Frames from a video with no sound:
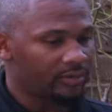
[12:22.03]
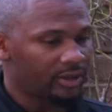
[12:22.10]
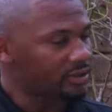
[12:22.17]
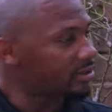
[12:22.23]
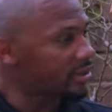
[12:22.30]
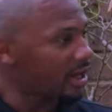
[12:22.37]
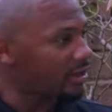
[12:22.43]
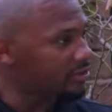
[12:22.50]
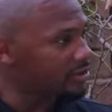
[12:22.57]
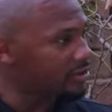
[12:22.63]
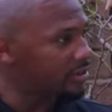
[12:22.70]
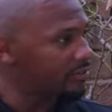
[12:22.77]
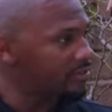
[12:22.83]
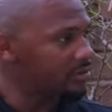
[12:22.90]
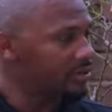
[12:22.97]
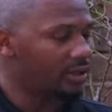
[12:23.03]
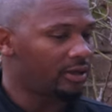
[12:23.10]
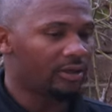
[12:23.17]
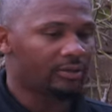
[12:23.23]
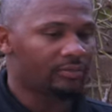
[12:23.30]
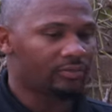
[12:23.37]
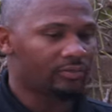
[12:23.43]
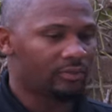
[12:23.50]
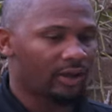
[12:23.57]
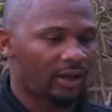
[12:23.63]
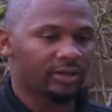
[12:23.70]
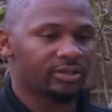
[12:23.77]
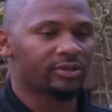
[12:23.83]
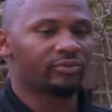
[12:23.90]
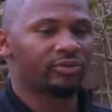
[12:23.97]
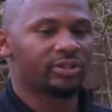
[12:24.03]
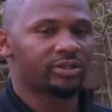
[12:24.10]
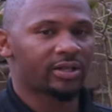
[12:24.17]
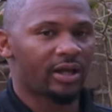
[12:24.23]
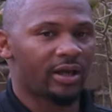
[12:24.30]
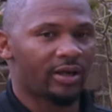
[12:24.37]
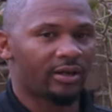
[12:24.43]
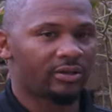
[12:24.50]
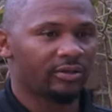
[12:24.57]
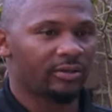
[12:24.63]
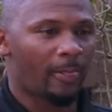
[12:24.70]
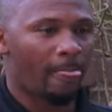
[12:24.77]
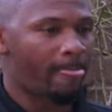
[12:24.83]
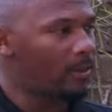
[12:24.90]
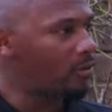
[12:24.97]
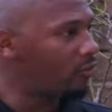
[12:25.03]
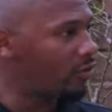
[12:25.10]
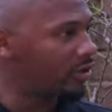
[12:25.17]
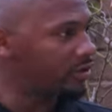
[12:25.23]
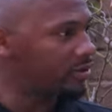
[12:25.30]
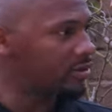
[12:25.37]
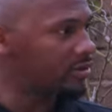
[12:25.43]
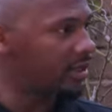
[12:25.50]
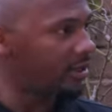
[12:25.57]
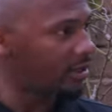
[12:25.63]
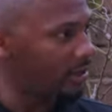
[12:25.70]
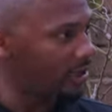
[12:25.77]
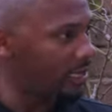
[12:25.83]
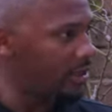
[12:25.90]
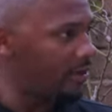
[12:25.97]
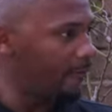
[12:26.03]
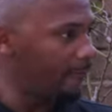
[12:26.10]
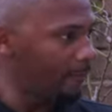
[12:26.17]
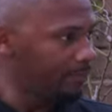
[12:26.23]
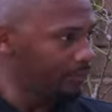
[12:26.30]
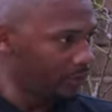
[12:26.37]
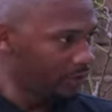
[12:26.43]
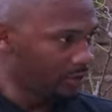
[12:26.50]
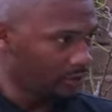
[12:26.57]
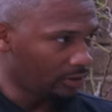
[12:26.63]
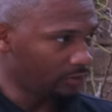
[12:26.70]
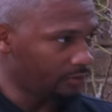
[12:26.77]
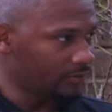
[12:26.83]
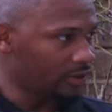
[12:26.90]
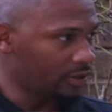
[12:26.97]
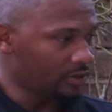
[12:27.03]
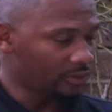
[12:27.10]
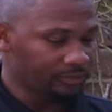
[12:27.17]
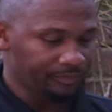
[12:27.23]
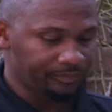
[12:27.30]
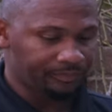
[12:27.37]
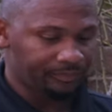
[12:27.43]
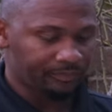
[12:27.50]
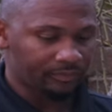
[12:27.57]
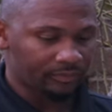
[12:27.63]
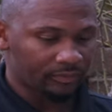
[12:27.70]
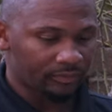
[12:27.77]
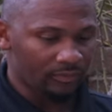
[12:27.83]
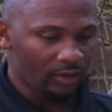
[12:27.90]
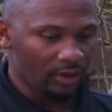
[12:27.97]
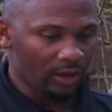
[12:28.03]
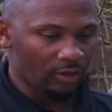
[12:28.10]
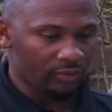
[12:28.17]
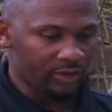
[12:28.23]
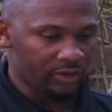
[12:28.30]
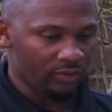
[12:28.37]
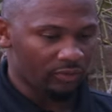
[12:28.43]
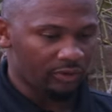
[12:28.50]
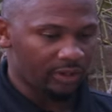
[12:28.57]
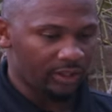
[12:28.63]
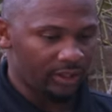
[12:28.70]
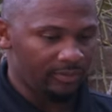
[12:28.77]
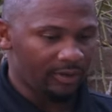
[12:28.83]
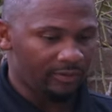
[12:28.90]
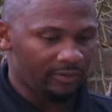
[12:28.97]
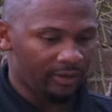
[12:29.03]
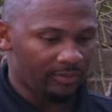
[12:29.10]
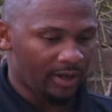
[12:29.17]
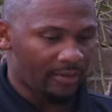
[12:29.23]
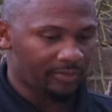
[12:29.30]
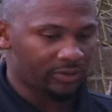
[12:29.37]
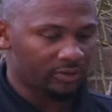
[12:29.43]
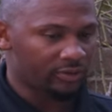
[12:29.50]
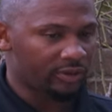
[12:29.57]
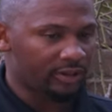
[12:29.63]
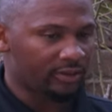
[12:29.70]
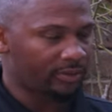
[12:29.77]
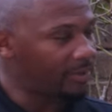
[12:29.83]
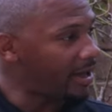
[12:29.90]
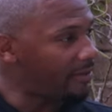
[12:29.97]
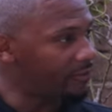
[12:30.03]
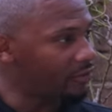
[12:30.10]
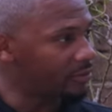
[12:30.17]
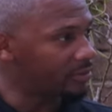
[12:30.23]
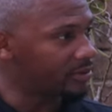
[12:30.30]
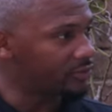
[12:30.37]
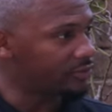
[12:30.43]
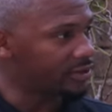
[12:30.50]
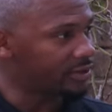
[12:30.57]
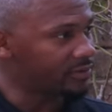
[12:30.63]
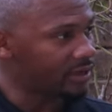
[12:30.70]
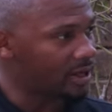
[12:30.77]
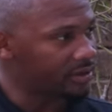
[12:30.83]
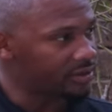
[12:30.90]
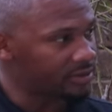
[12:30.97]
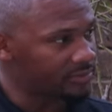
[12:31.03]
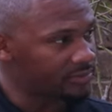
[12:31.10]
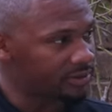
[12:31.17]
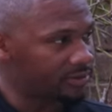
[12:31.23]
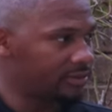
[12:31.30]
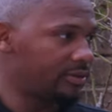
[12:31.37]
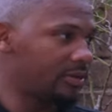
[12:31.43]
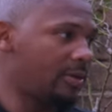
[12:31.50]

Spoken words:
getting scholarships. Actually, we just had one today. You know, so we just want to keep giving them the opportunity and the platform to receive scholarships.